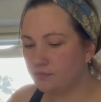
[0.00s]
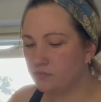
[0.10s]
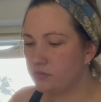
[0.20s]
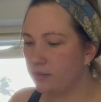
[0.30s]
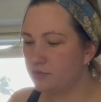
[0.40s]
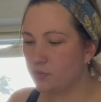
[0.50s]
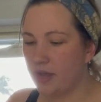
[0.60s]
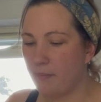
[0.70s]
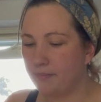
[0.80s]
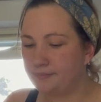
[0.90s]
something
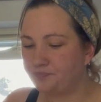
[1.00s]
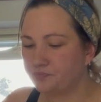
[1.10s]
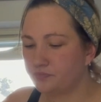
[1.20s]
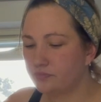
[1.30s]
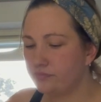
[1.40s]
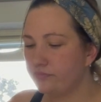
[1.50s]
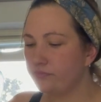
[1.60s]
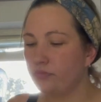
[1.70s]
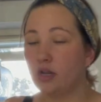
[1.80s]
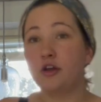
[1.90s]
sweet.
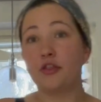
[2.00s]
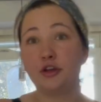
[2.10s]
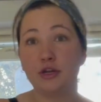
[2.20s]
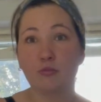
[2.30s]
Not that you need more